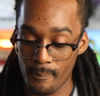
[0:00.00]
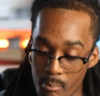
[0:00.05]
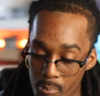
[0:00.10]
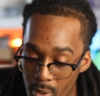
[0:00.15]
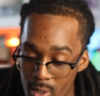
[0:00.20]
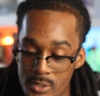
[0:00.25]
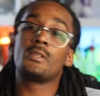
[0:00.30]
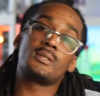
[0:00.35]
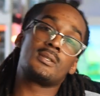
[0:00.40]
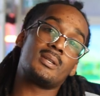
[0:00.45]

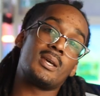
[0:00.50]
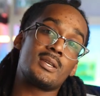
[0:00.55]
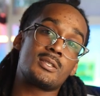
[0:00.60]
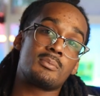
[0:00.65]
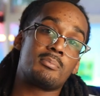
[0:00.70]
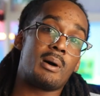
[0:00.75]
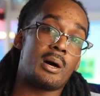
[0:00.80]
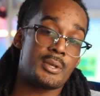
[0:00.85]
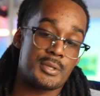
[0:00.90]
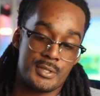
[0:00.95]
But today's
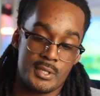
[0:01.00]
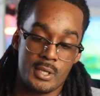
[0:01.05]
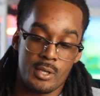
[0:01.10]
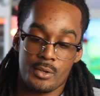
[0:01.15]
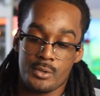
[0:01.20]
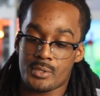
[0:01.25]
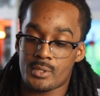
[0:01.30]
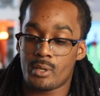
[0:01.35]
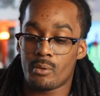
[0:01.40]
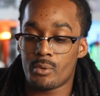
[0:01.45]
about
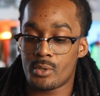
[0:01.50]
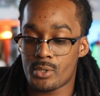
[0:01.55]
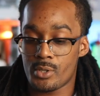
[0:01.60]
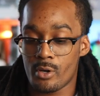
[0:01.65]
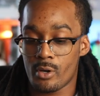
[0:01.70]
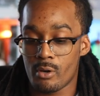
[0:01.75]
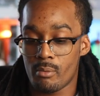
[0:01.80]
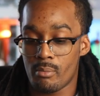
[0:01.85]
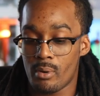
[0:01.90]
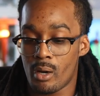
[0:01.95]
sales, and I want to
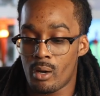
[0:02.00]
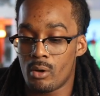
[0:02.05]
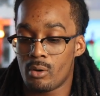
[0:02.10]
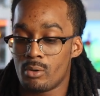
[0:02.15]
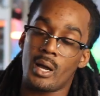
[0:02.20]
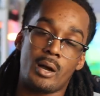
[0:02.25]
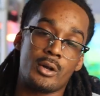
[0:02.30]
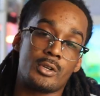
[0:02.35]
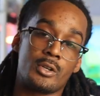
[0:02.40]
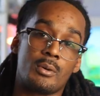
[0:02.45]
talk about
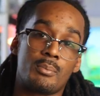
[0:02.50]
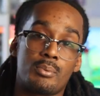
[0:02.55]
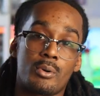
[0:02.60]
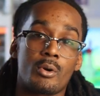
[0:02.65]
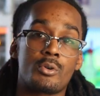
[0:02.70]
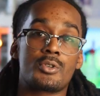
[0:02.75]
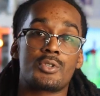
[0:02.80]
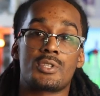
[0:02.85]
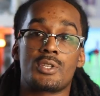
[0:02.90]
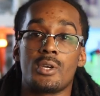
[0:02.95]
how to
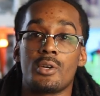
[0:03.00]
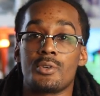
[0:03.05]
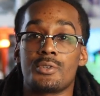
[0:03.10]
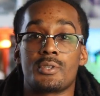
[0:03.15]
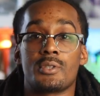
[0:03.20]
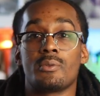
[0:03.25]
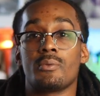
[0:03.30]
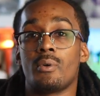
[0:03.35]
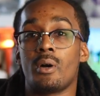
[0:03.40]
approach sales and